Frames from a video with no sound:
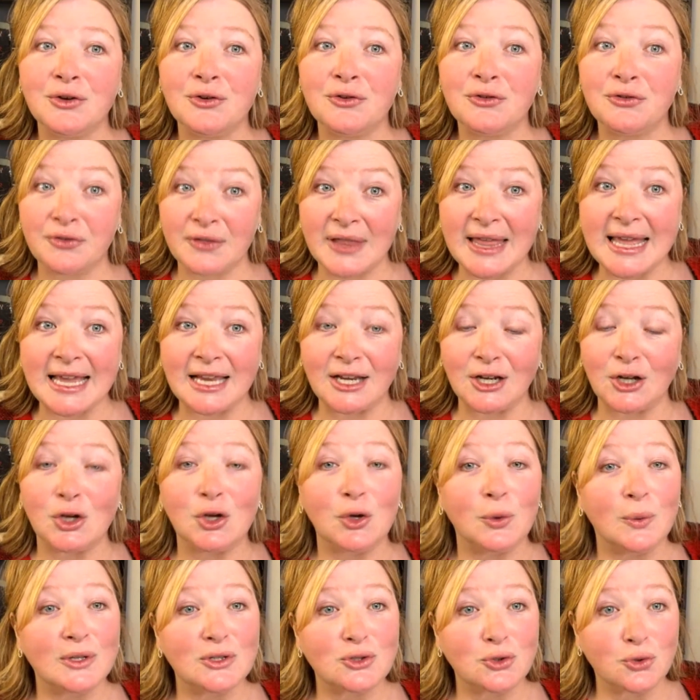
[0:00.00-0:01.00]
Flynn,
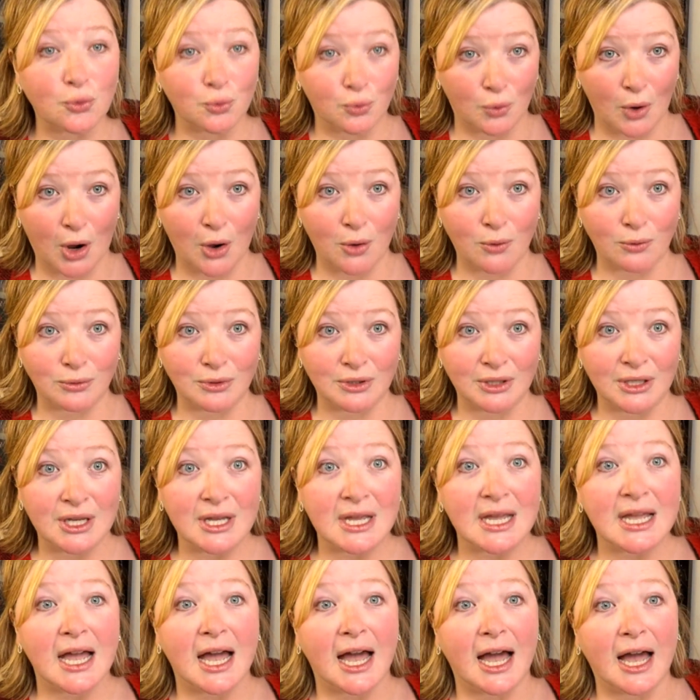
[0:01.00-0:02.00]
who is grown.
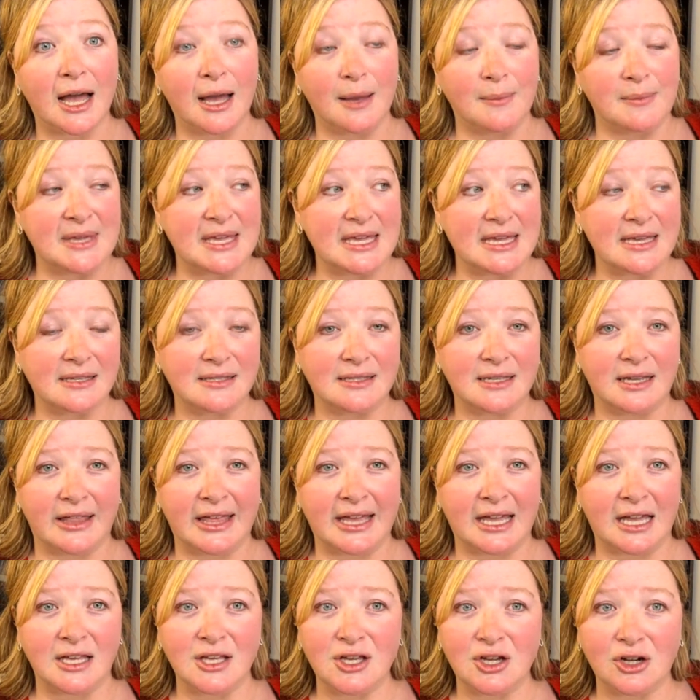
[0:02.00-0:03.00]
He's
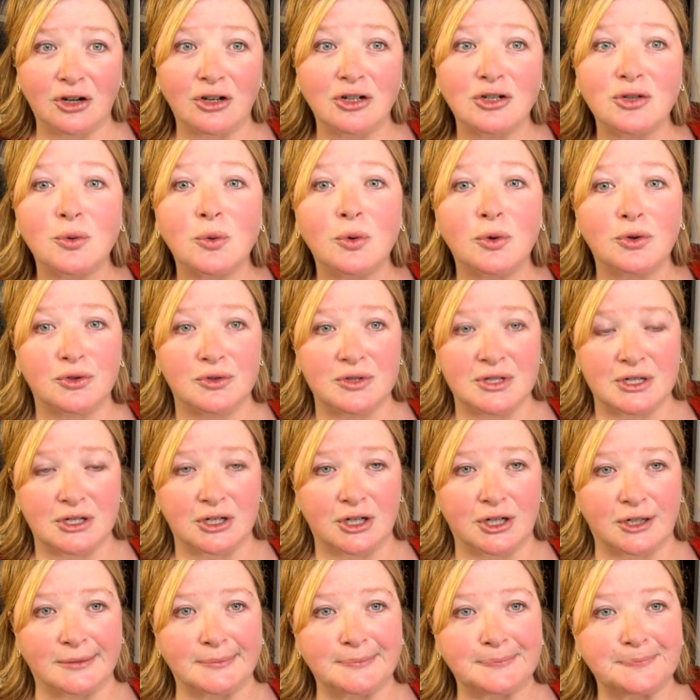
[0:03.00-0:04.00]
like a year or two older than
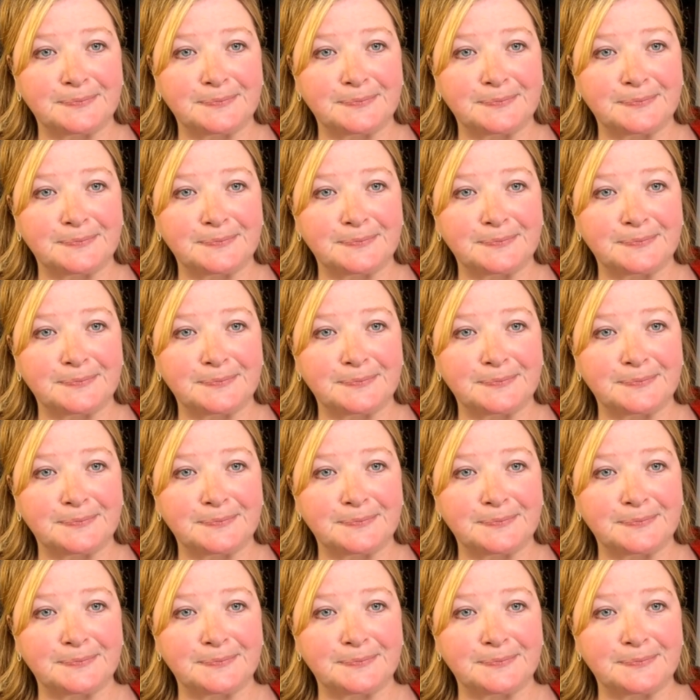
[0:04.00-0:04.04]
her.